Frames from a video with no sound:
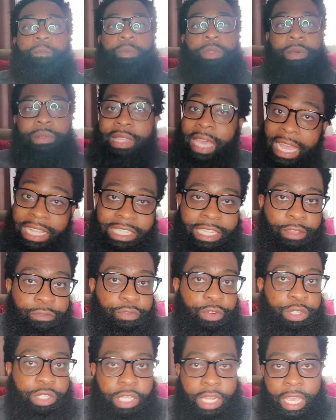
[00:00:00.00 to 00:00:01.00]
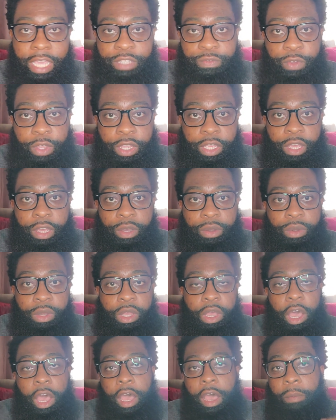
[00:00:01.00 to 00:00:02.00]
that's it for today's video.
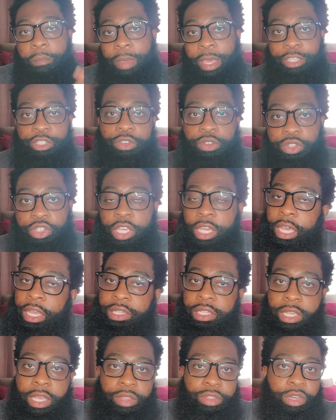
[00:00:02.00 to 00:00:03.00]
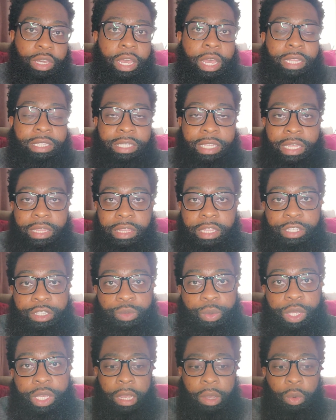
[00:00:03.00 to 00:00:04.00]
Make sure you check out the other content
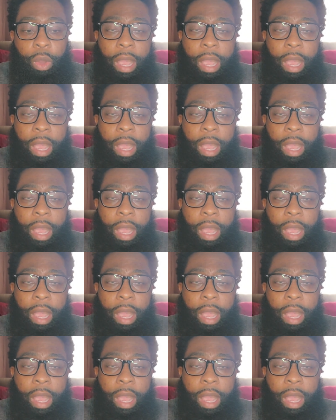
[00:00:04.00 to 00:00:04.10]
this week.